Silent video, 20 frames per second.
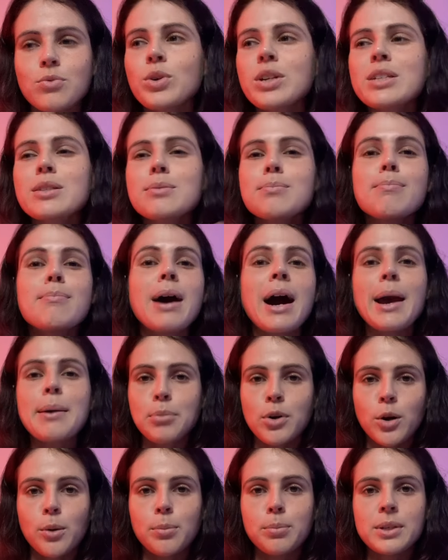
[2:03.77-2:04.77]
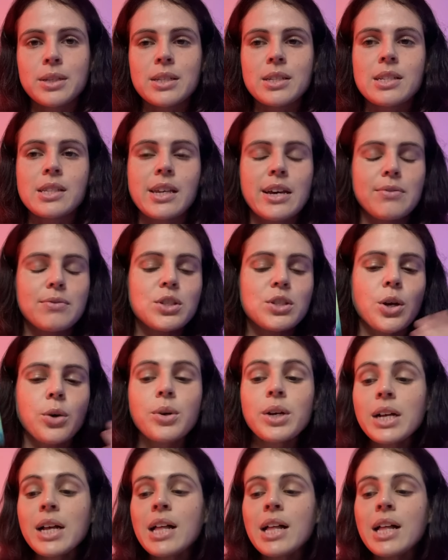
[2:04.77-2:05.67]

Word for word: What is my purpose in life? So a